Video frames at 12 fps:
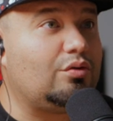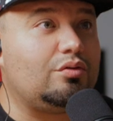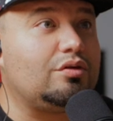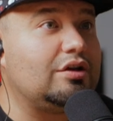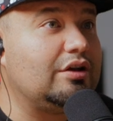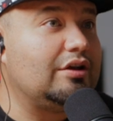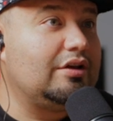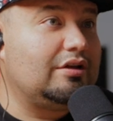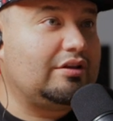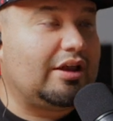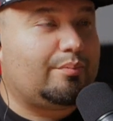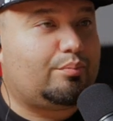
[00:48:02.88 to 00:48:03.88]
whole
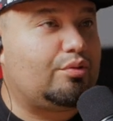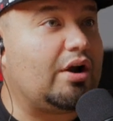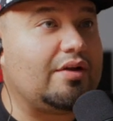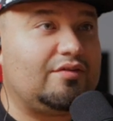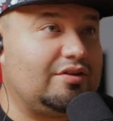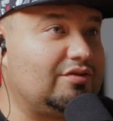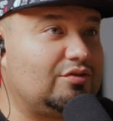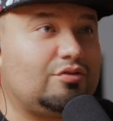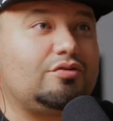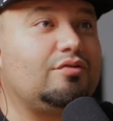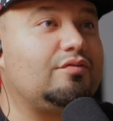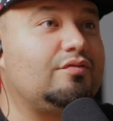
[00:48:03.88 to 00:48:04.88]
like private
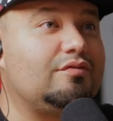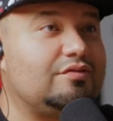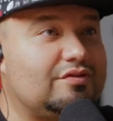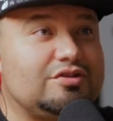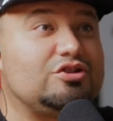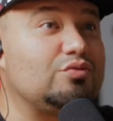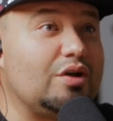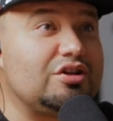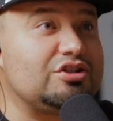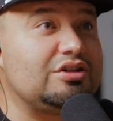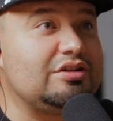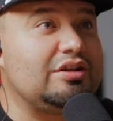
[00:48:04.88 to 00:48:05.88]
sort of
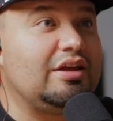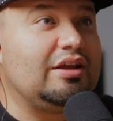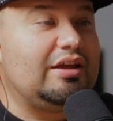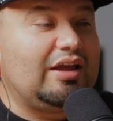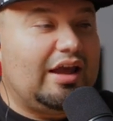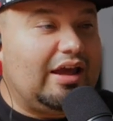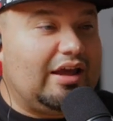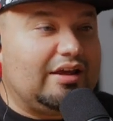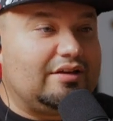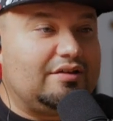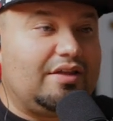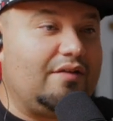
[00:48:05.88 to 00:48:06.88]
situation
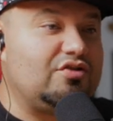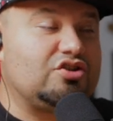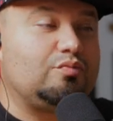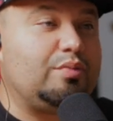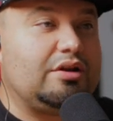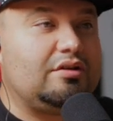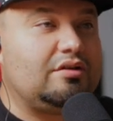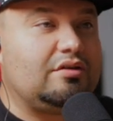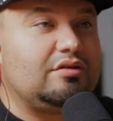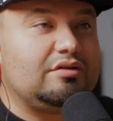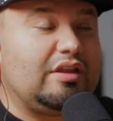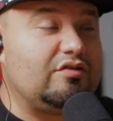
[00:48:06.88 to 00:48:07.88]
and they've just
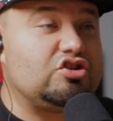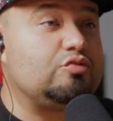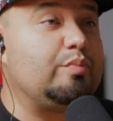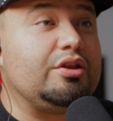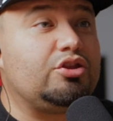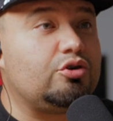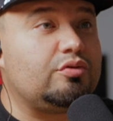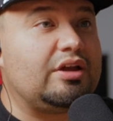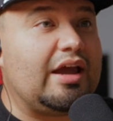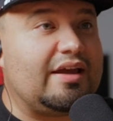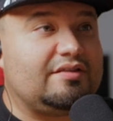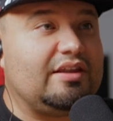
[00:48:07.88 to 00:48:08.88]
been they've just been through
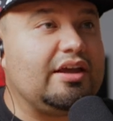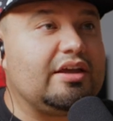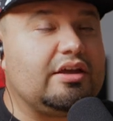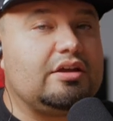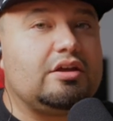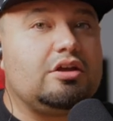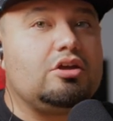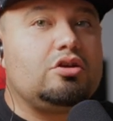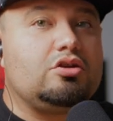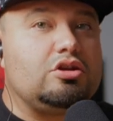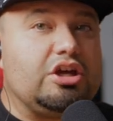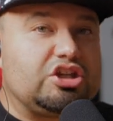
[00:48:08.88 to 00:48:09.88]
it as like
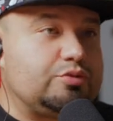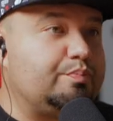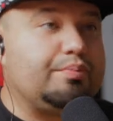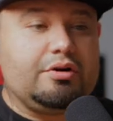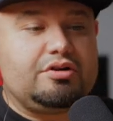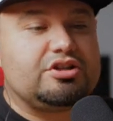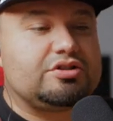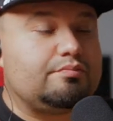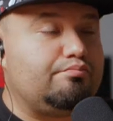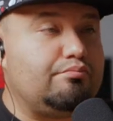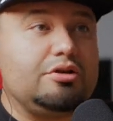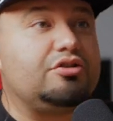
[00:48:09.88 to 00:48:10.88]

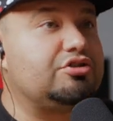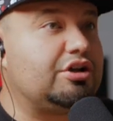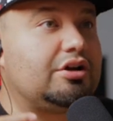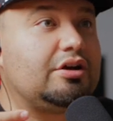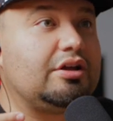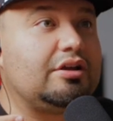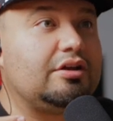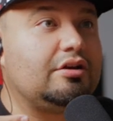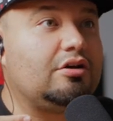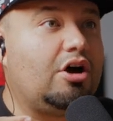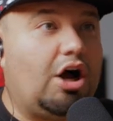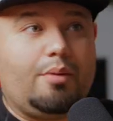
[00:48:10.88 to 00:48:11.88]
experienced military
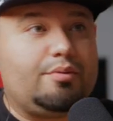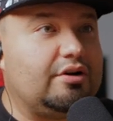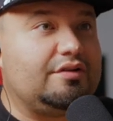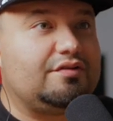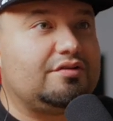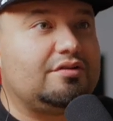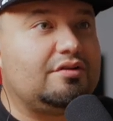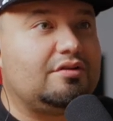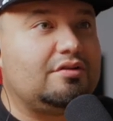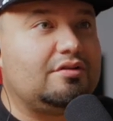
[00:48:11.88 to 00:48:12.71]
operatives